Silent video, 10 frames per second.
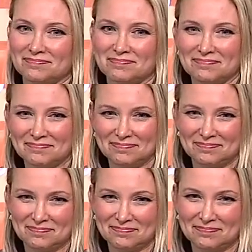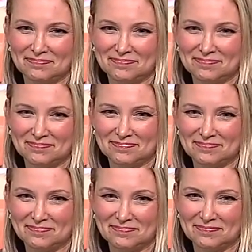
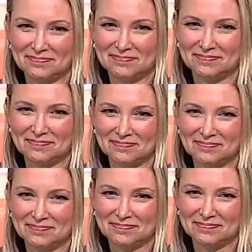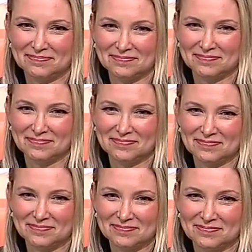
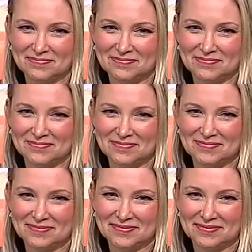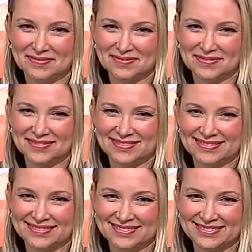
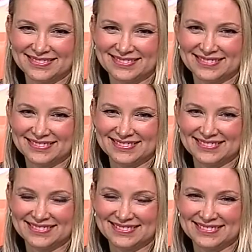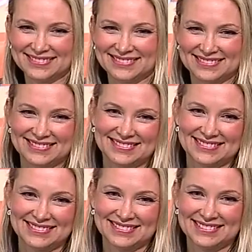
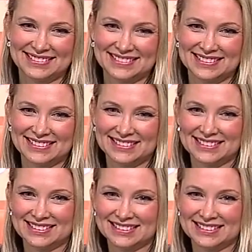No words are spoken by the person on screen.